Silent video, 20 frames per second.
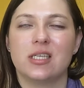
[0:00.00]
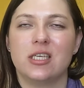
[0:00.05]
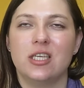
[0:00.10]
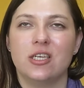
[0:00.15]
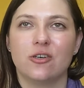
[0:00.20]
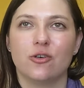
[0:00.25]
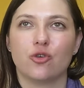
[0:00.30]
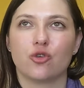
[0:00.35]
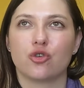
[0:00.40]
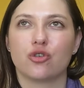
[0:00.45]
you
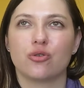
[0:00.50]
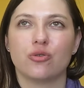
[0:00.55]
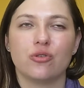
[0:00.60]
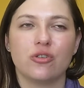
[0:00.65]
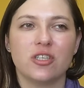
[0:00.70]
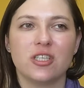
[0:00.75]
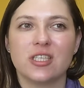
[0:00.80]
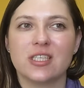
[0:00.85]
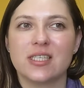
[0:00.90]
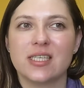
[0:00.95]
know,
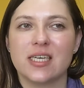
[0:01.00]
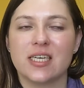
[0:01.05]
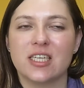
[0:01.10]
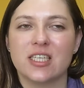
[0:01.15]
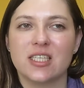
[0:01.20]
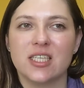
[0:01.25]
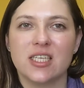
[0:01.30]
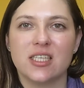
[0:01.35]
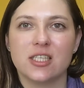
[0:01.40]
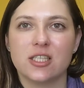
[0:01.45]
rules
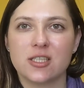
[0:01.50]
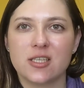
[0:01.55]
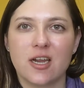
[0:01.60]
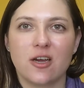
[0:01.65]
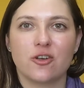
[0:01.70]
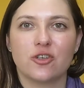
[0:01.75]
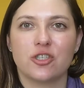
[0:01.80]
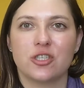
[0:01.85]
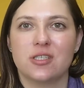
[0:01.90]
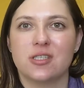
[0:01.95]
and
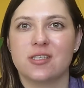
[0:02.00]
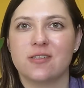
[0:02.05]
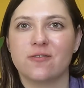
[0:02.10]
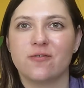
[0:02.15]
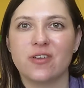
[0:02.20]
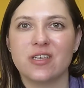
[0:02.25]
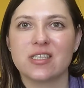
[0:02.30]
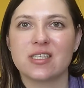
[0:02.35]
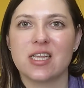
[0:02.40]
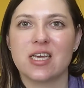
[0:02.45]
instructions and
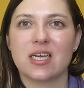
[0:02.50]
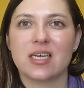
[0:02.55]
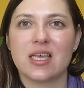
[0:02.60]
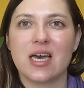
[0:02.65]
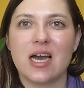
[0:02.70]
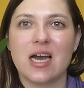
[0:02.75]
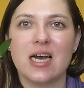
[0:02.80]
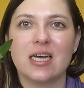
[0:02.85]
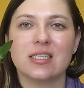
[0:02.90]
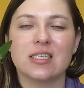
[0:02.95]
things like
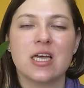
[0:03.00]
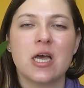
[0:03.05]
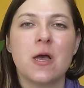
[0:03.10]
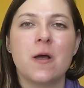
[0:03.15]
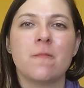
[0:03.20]
that.